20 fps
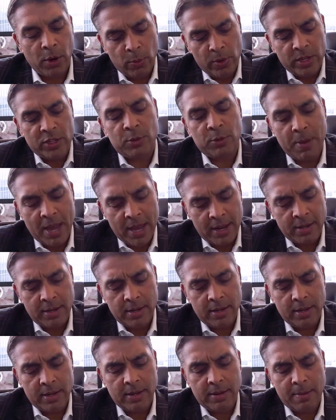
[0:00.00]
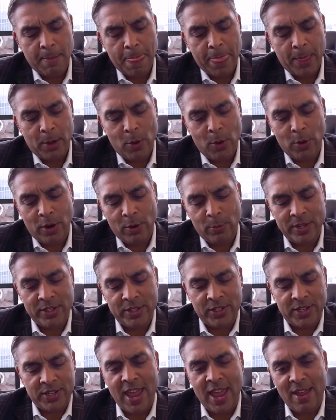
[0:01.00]
spend, what do we
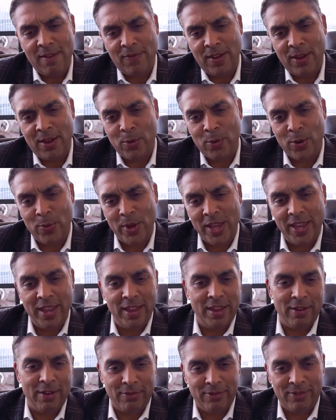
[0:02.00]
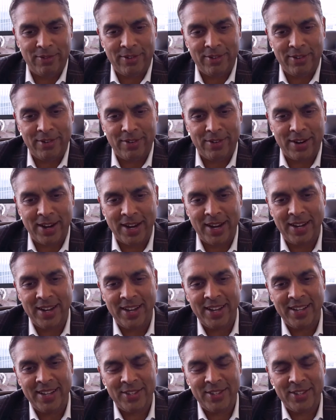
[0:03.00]
save, and what do we give, right?